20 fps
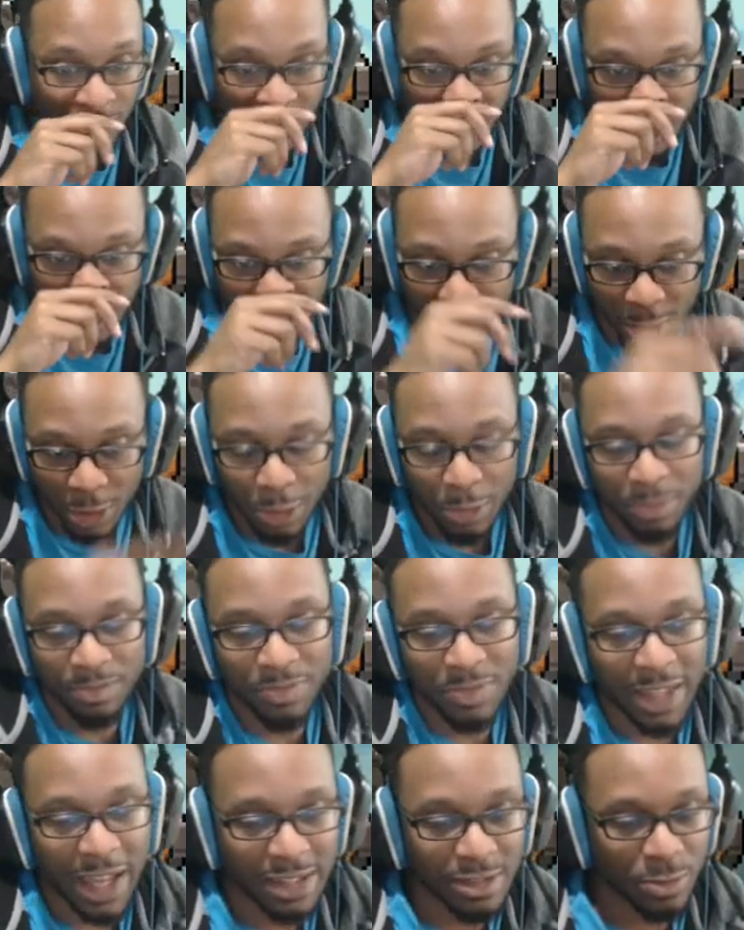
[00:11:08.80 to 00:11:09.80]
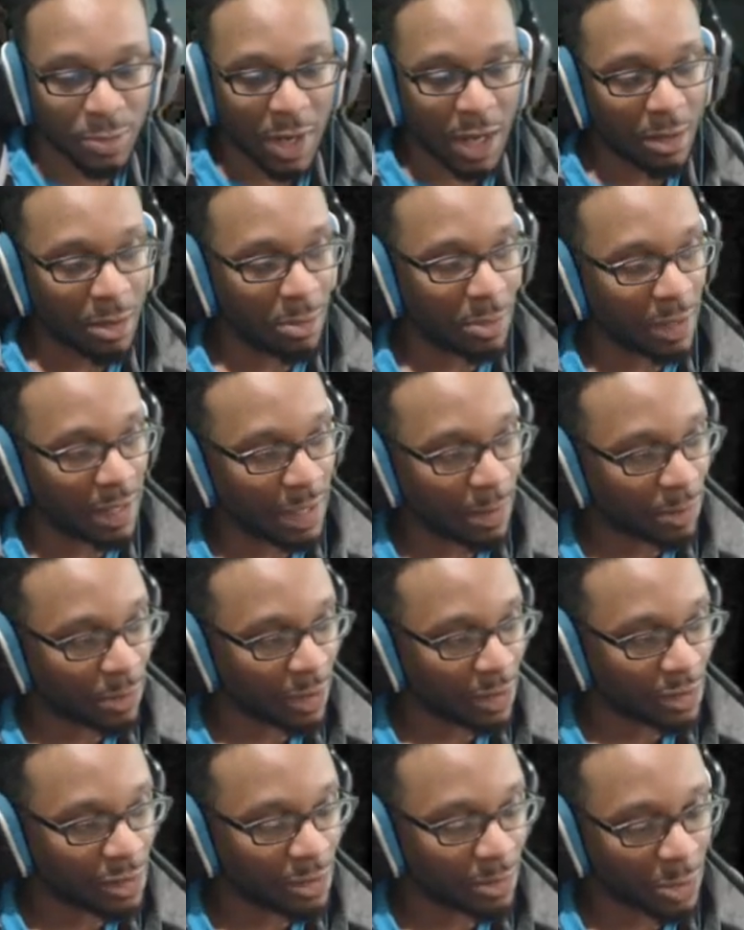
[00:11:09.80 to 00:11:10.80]
So that's probably a
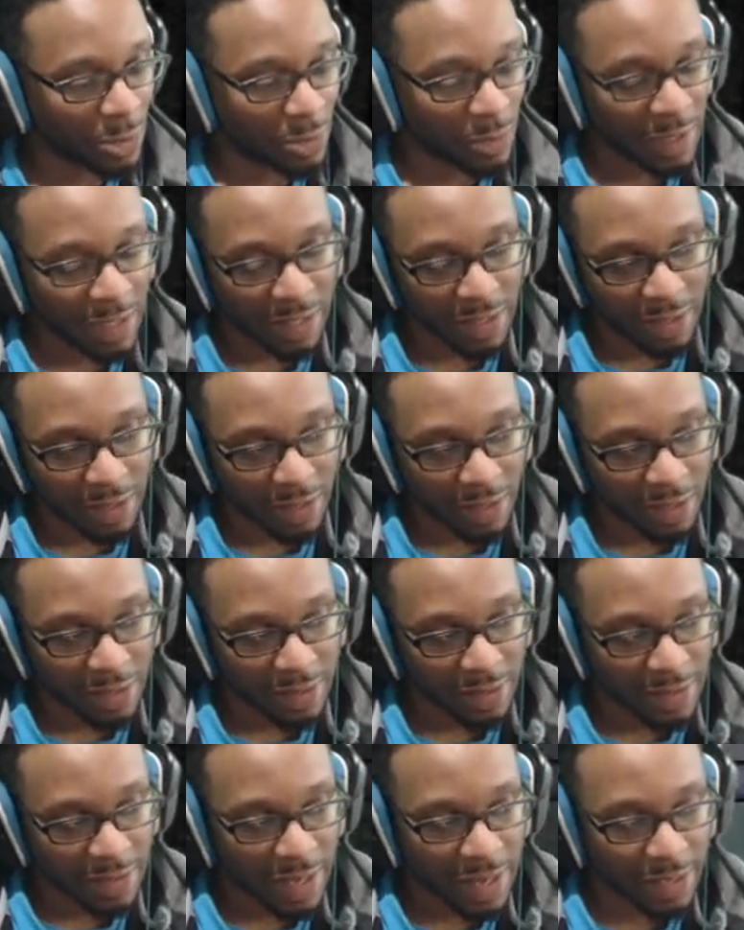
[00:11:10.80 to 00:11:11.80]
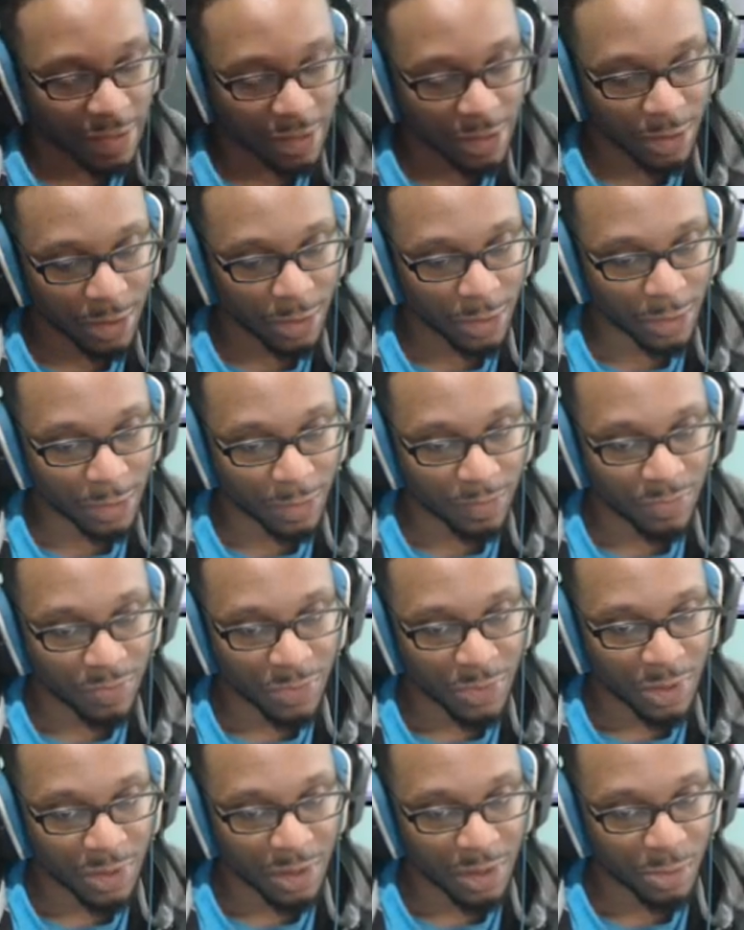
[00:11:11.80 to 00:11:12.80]
principle we need to not do.
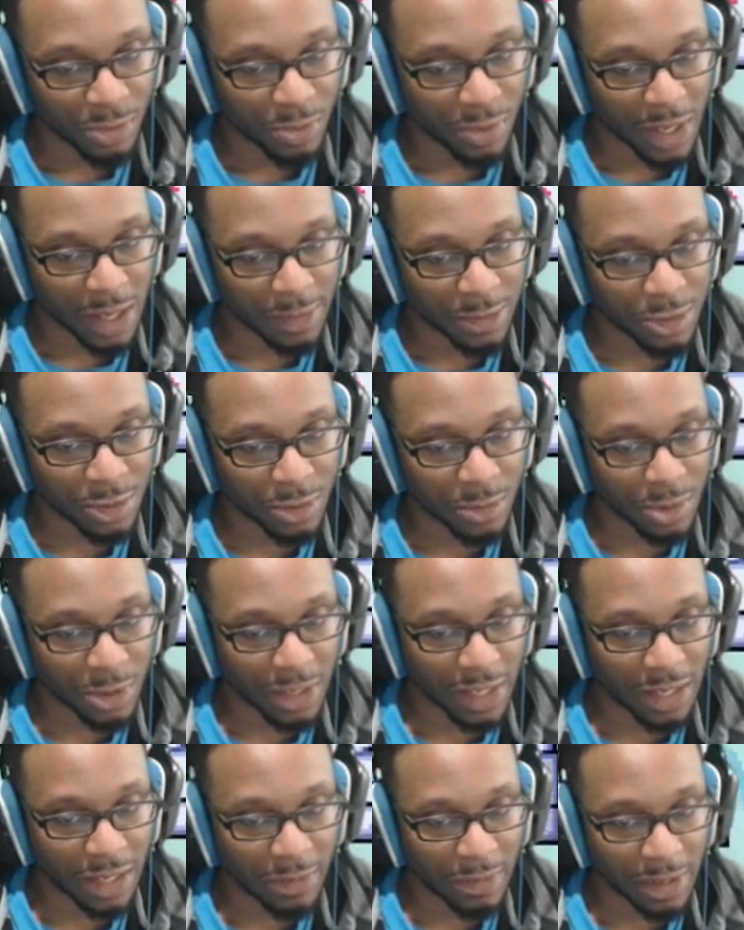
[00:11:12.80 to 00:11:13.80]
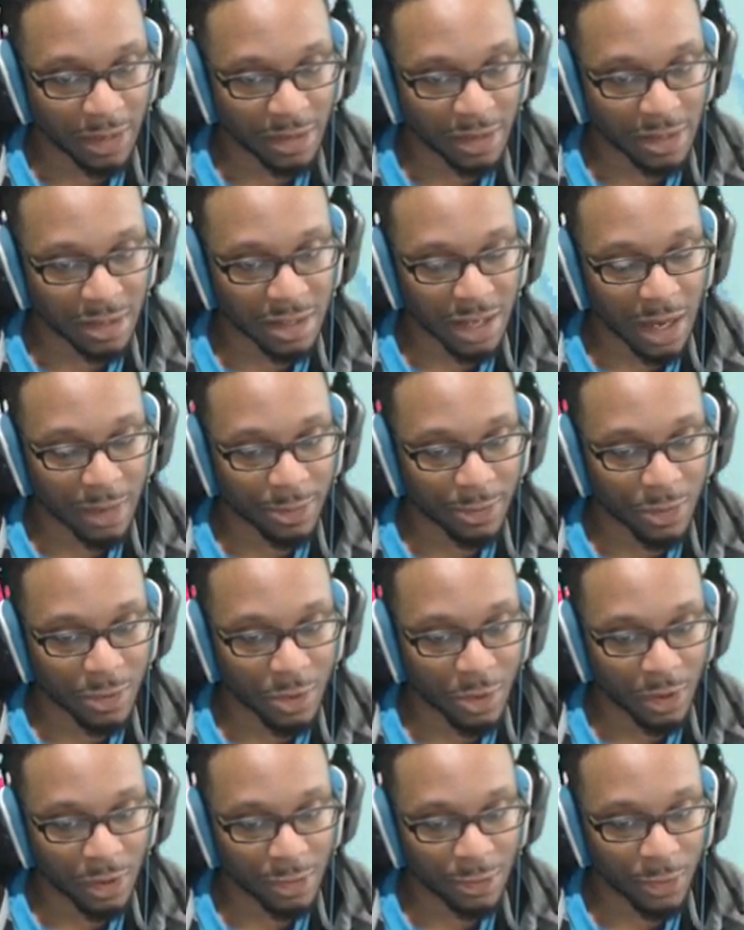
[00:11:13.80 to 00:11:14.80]
You probably shouldn't put enemies on top of
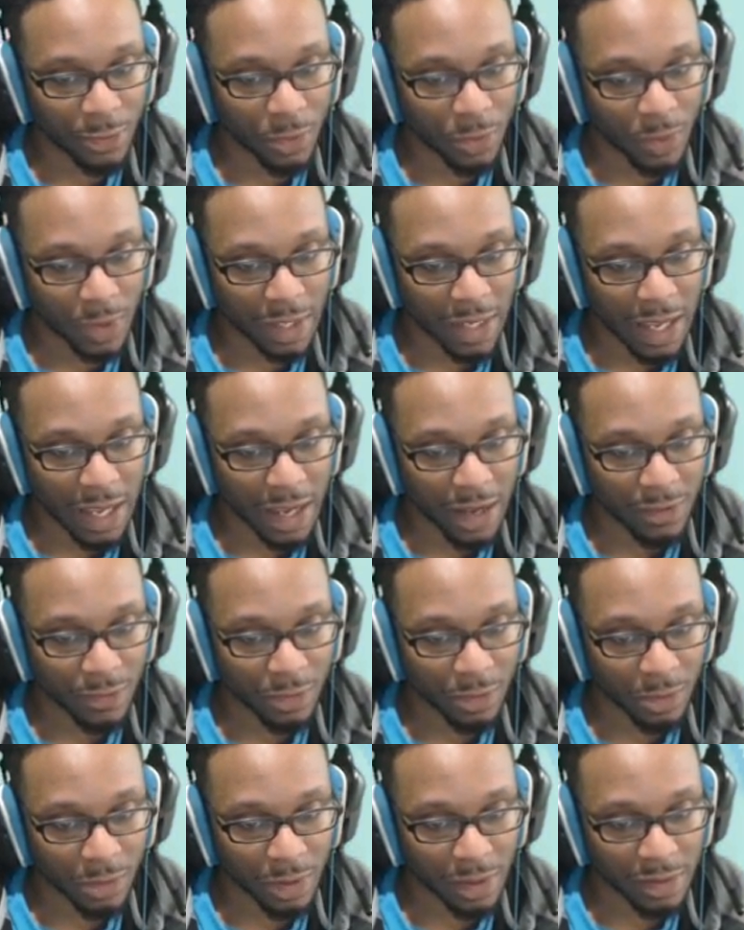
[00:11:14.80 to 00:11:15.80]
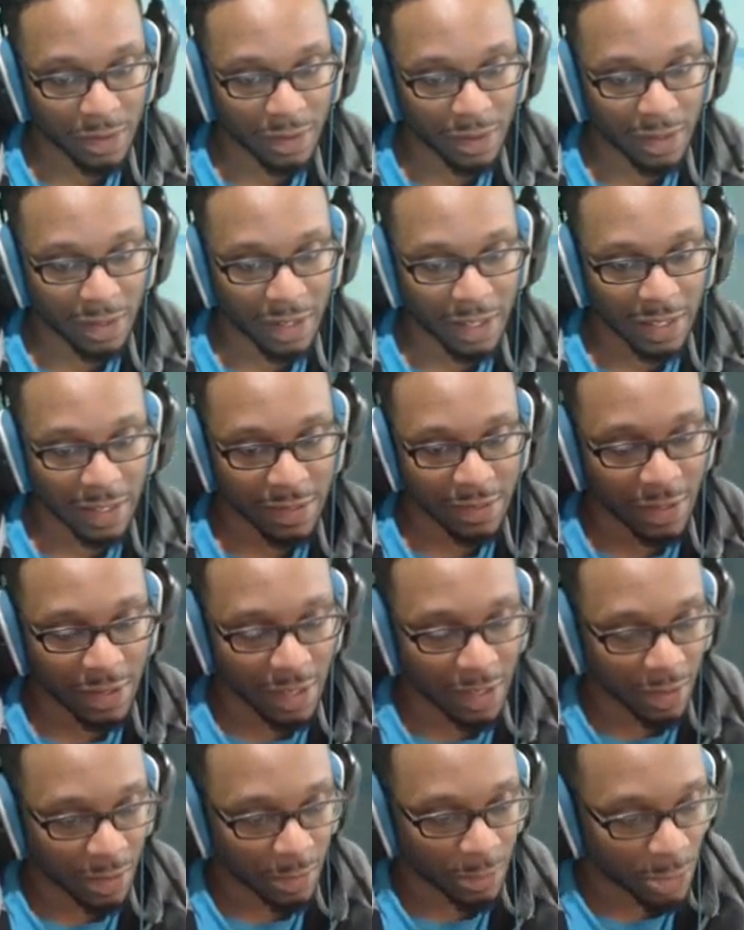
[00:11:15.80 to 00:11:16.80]
coins for whatever reason, unless they
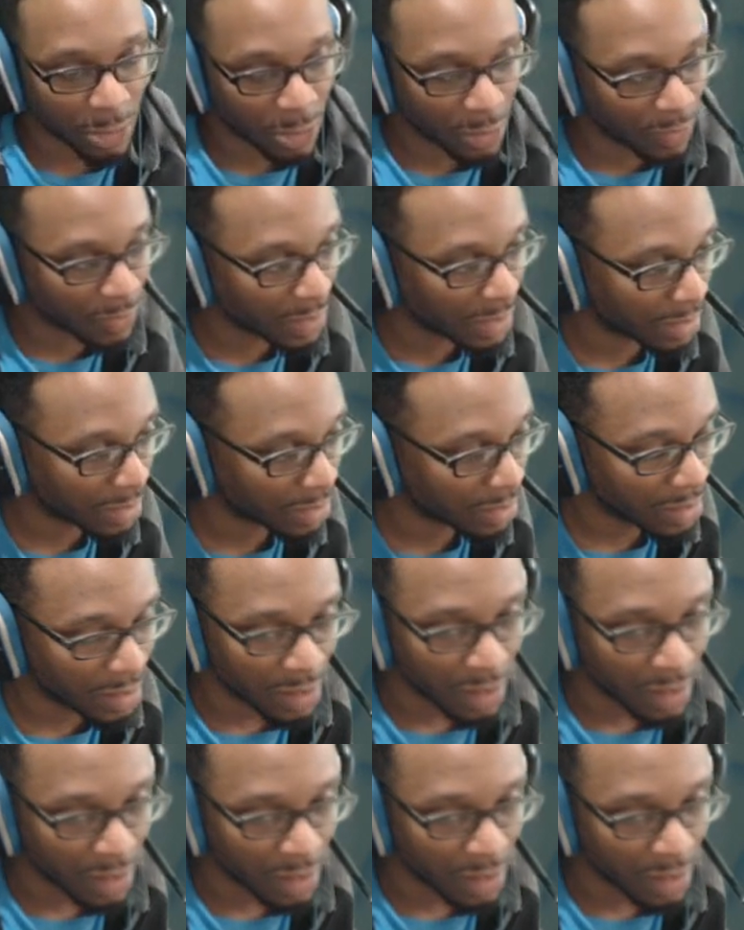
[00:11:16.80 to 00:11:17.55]
are moving.